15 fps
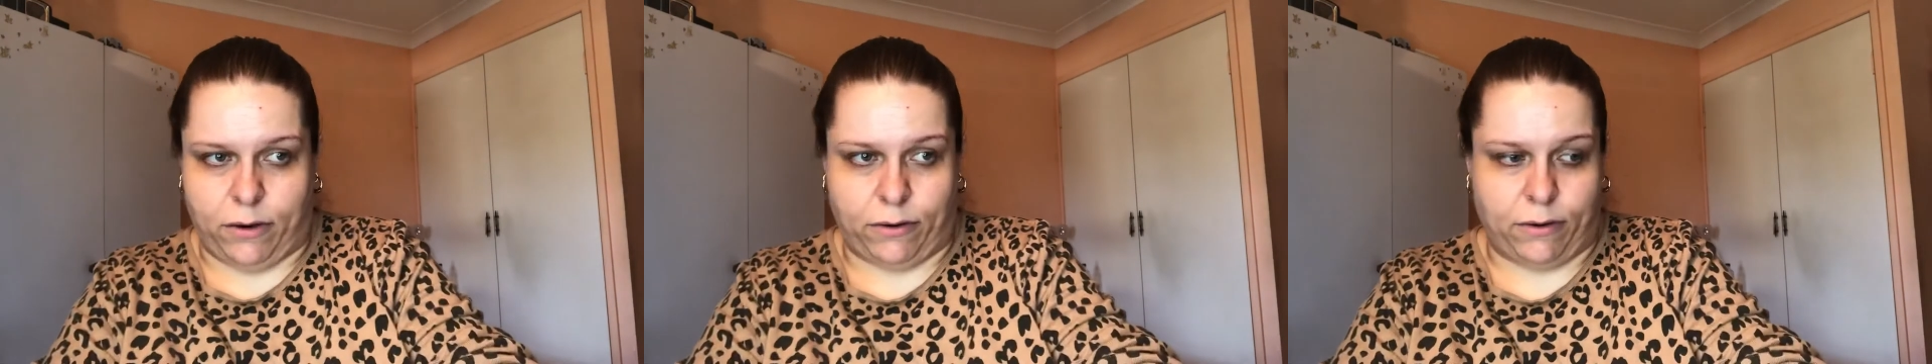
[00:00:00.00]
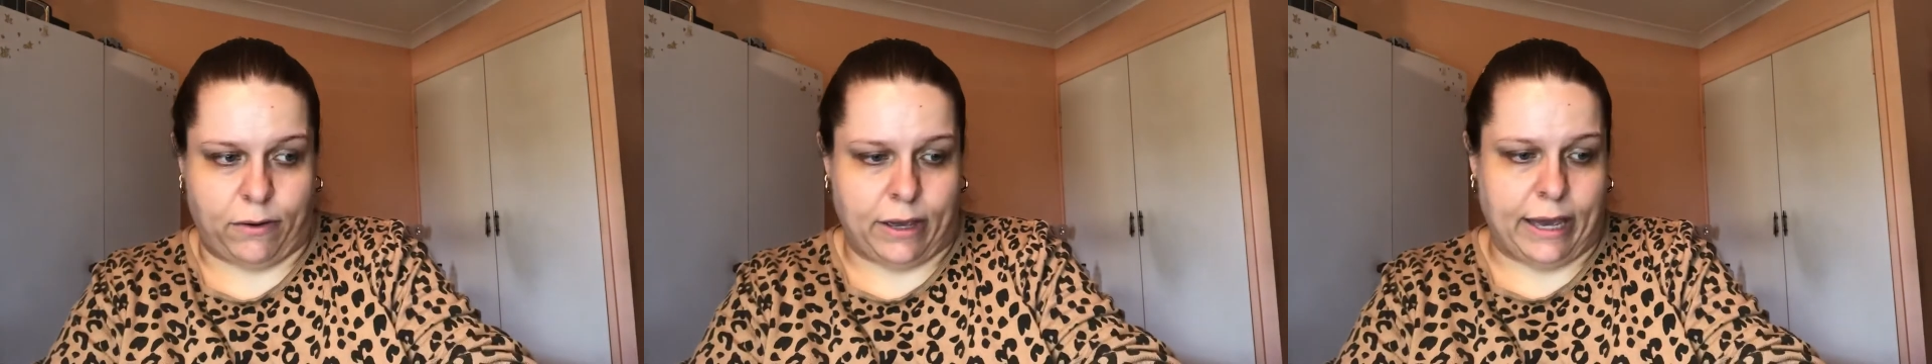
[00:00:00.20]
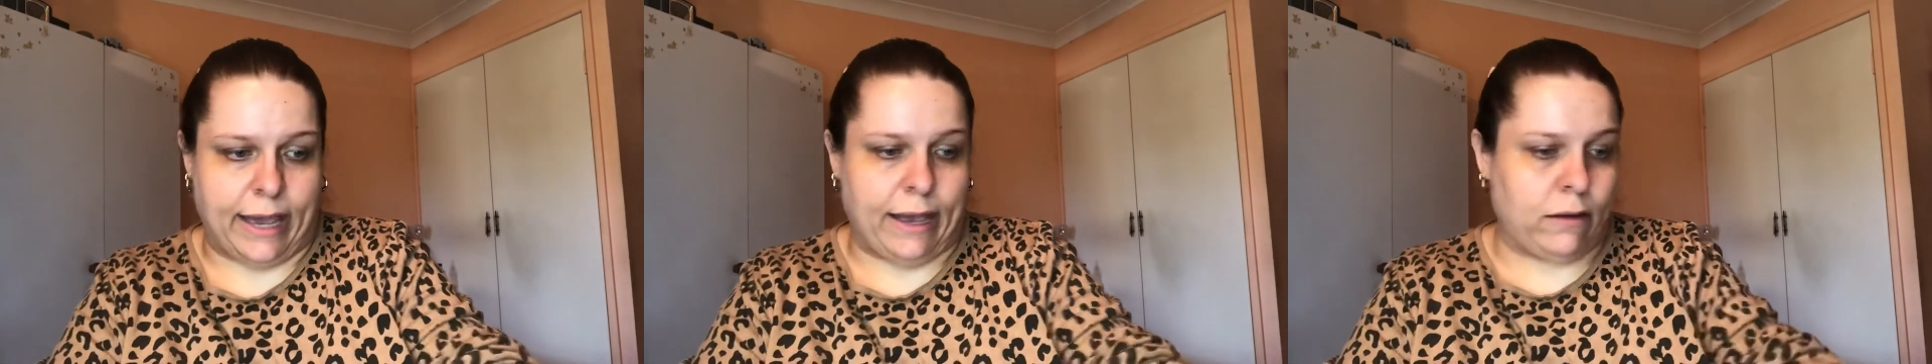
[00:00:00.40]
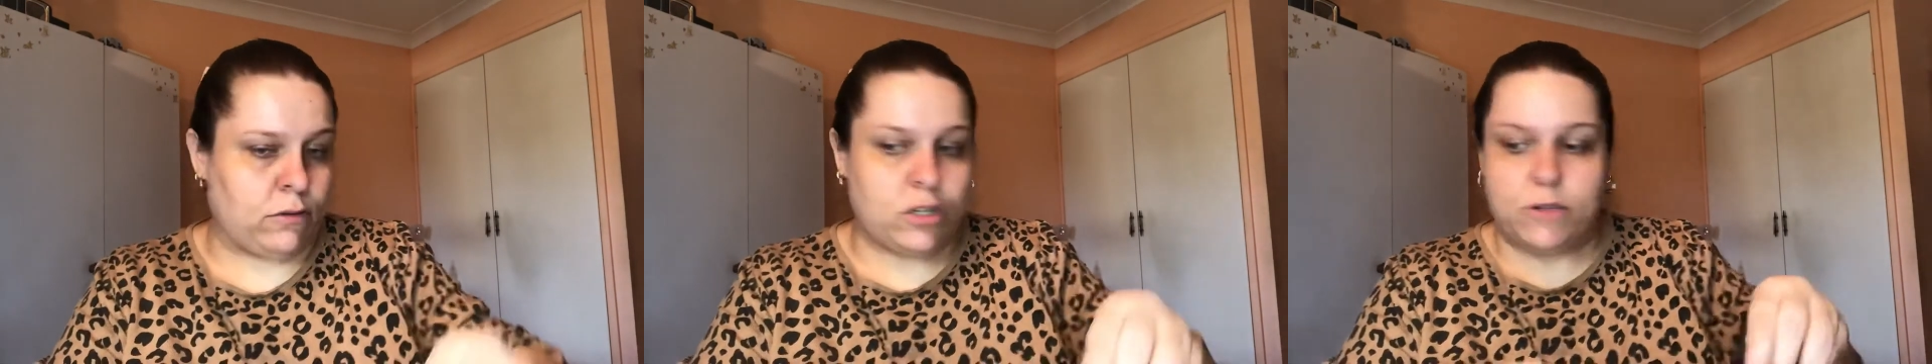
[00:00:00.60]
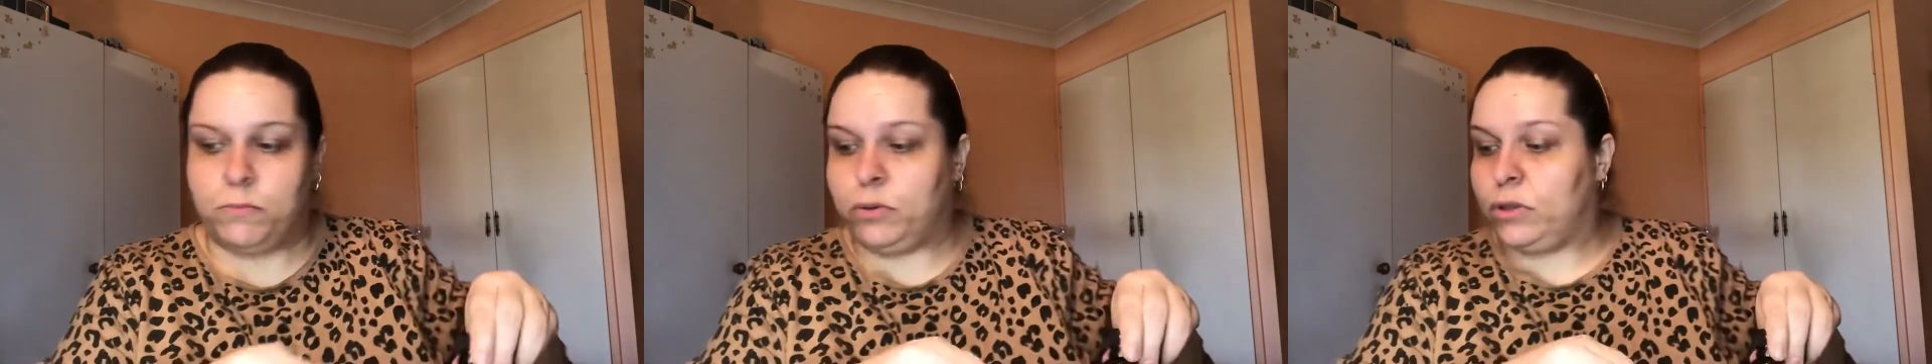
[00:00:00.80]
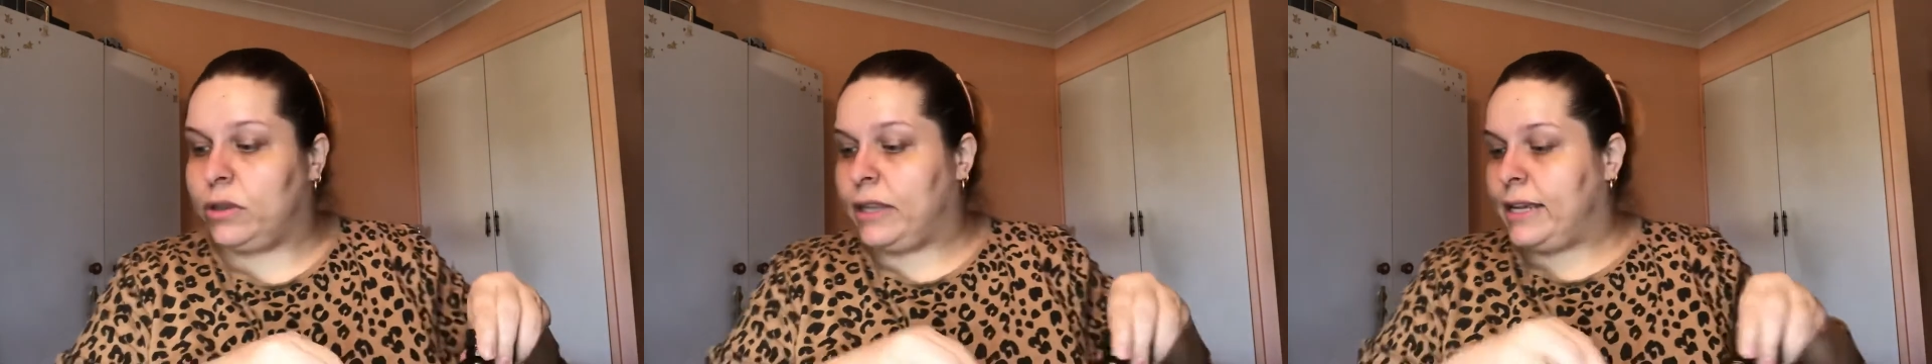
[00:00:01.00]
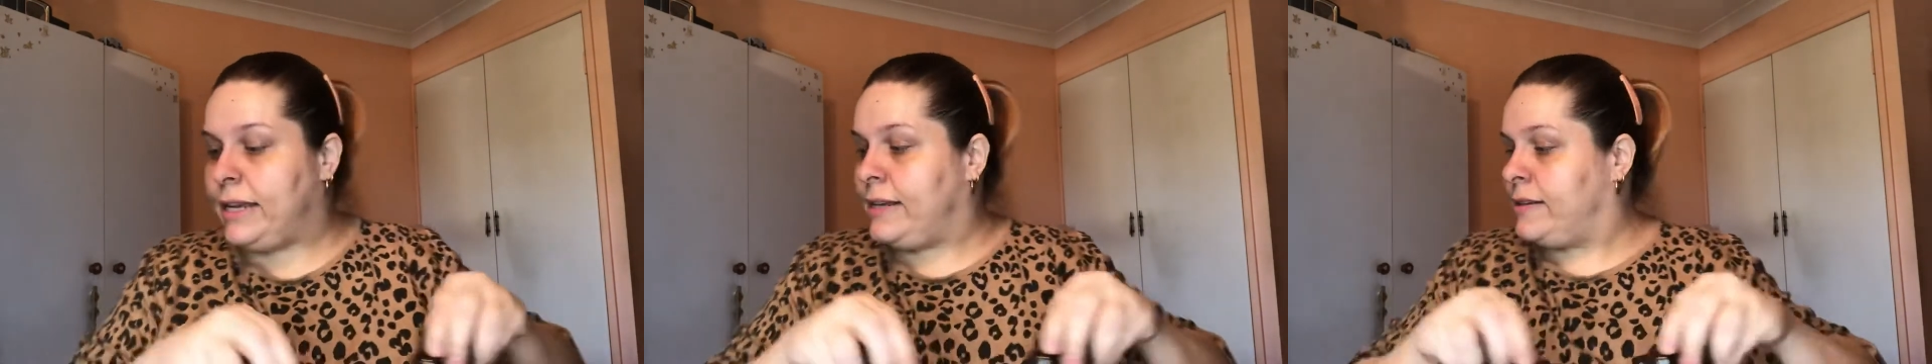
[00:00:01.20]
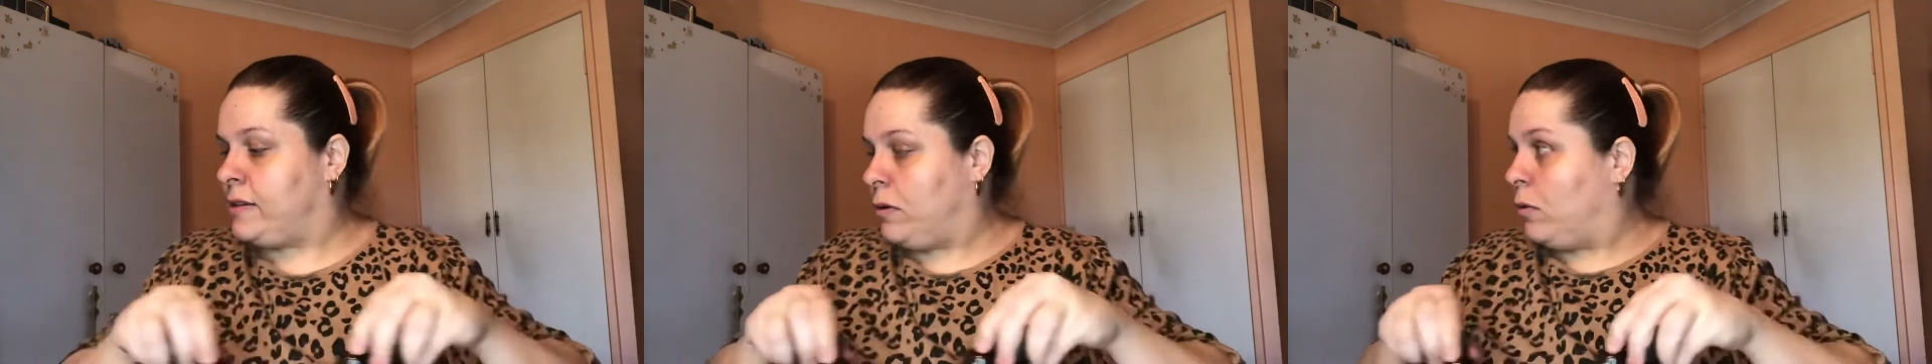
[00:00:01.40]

Okay, I'll just put these